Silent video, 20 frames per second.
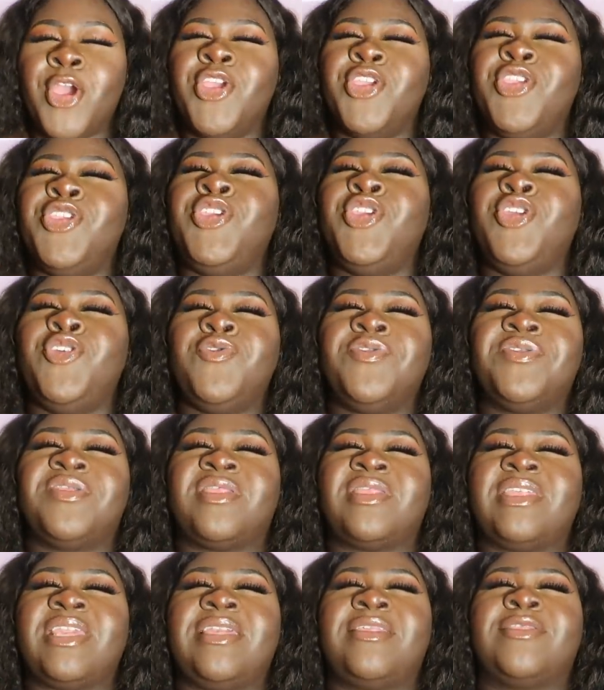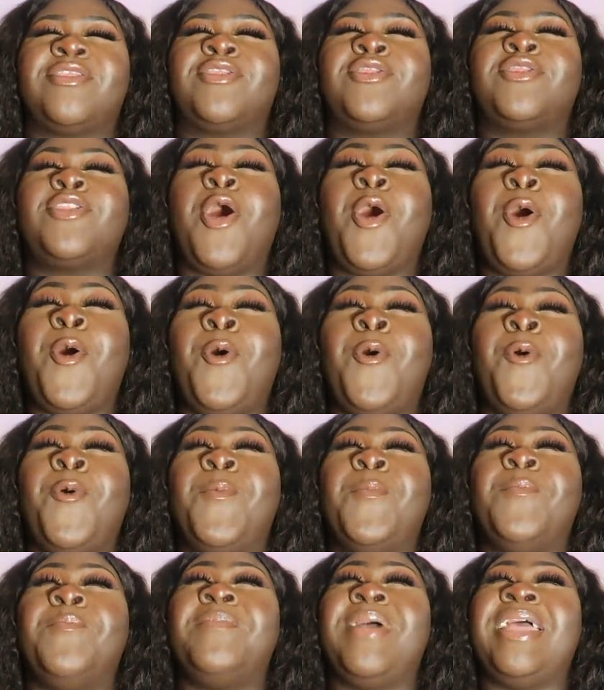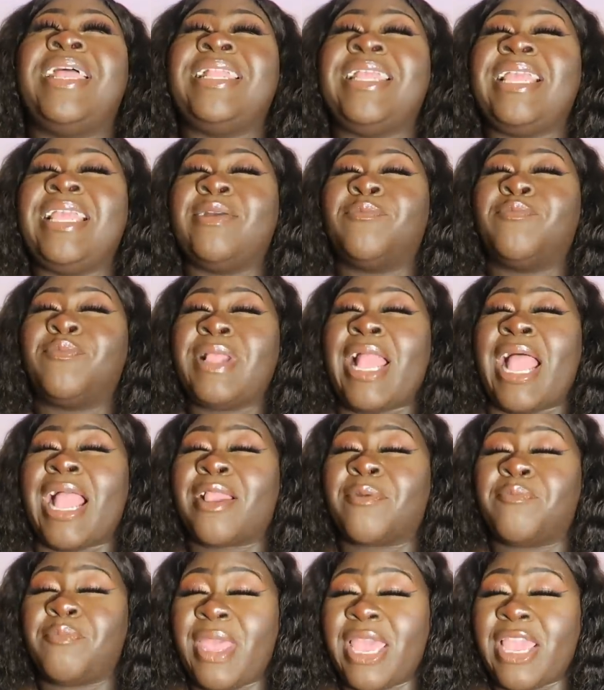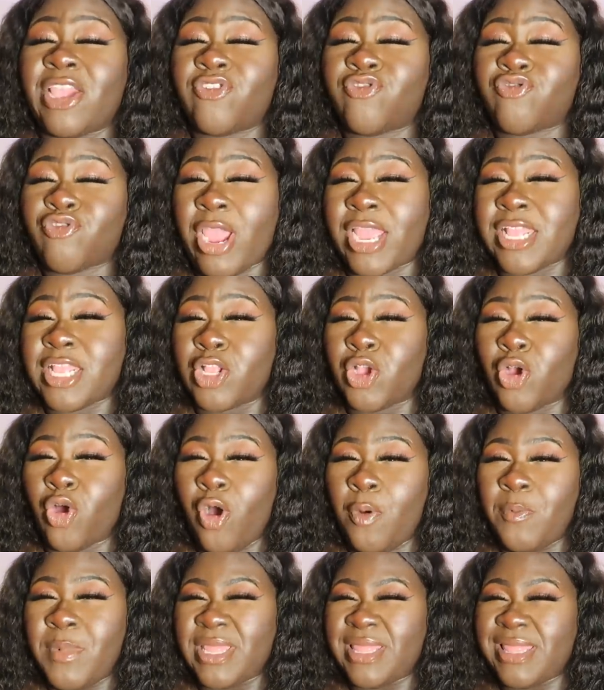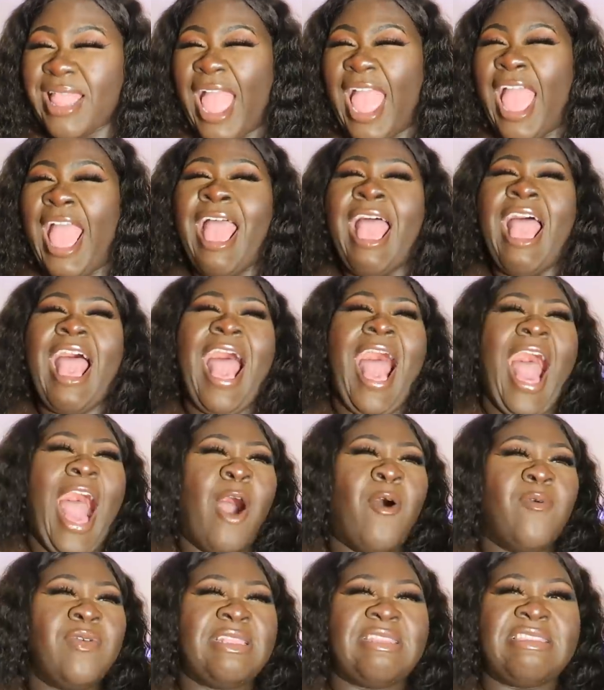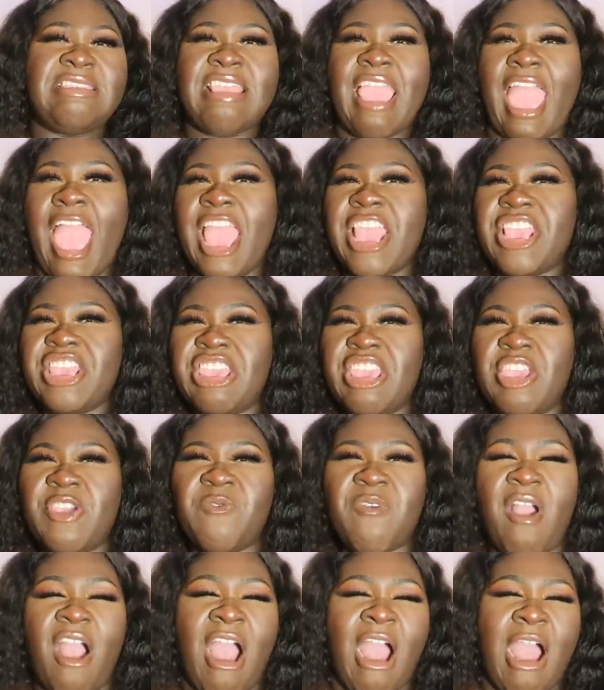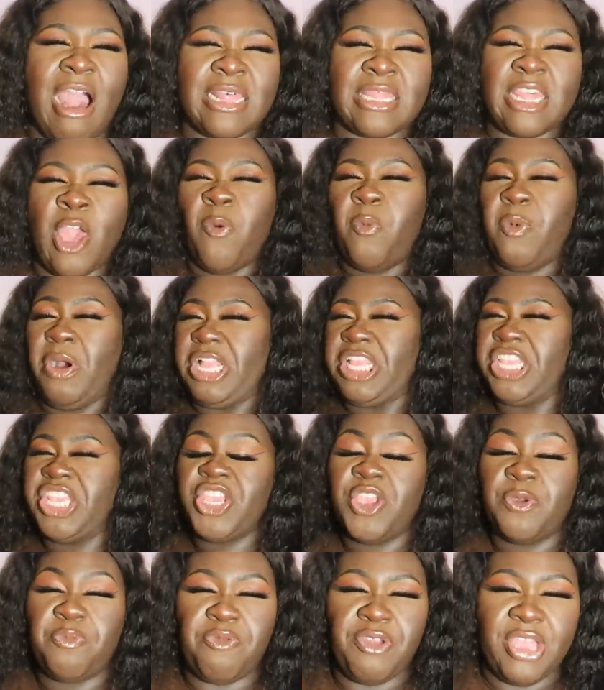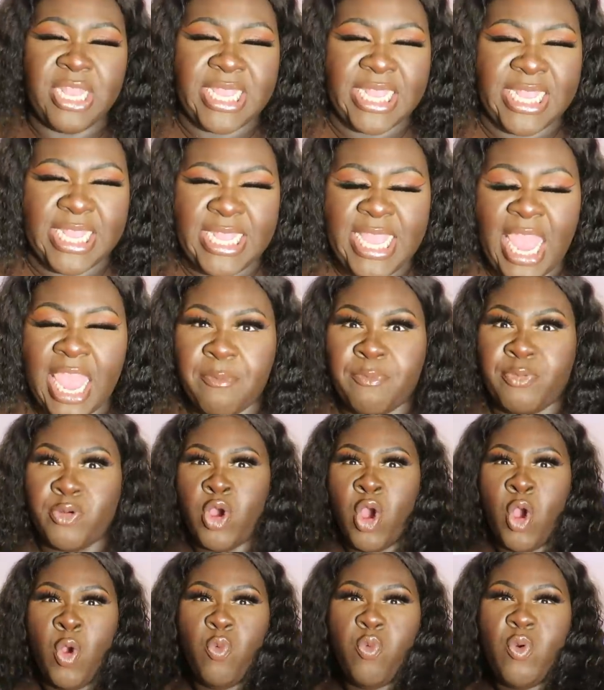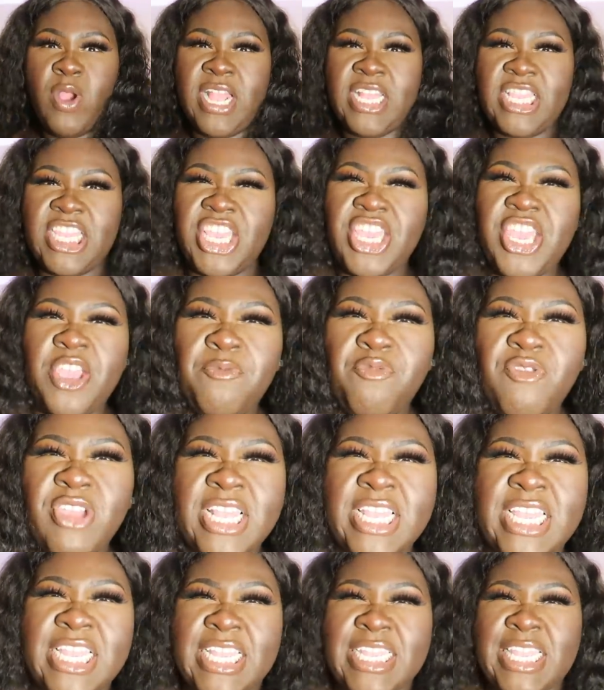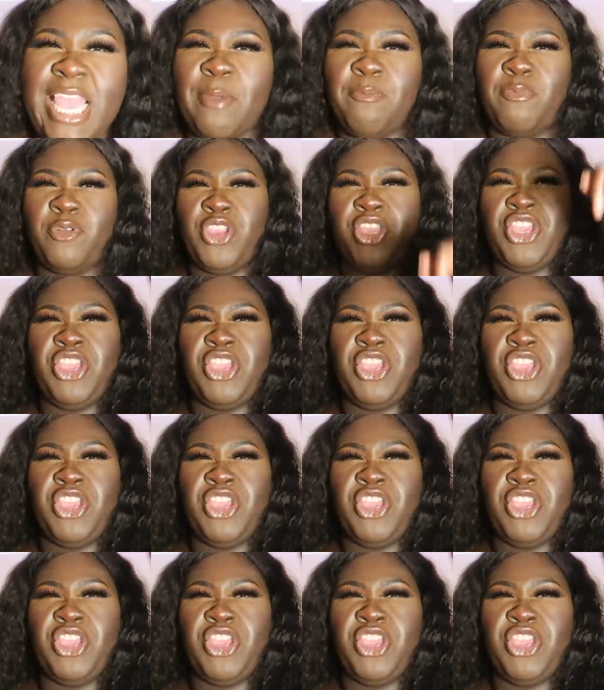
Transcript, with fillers: You see so many black men crying in the comments like, how dare you ask, what do you bring to the table? What do you bring to the table?